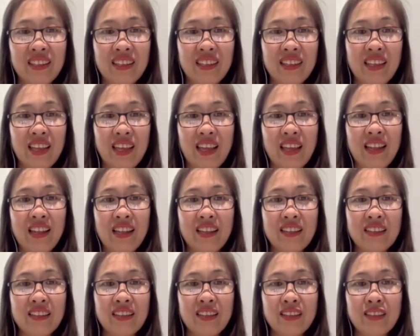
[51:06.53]
Their English
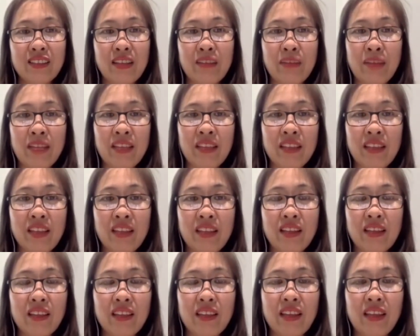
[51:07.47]
is better than
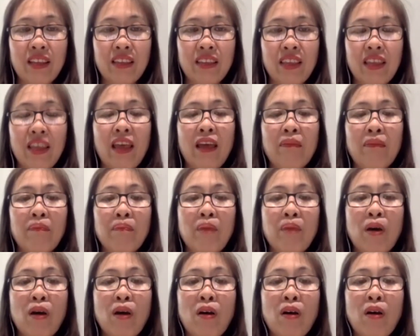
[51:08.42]
us, and they have
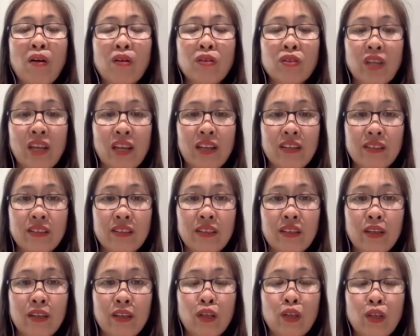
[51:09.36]
more chance
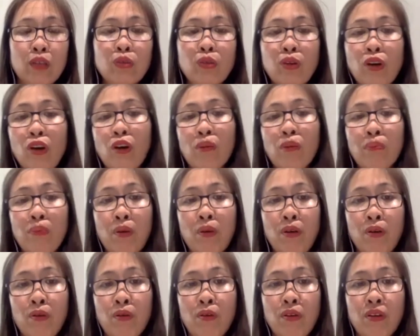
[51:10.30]
to go
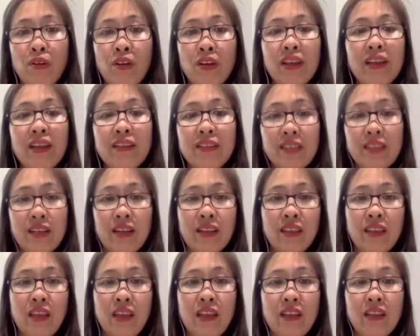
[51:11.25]
abroad easier
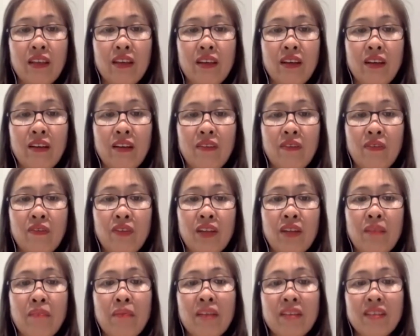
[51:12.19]
than the
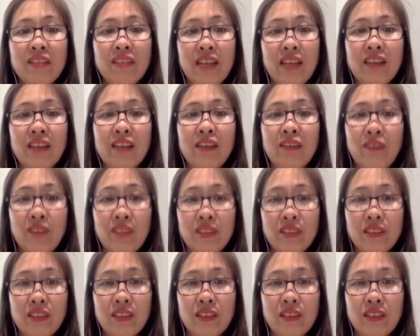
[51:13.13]
Vietnamese activists.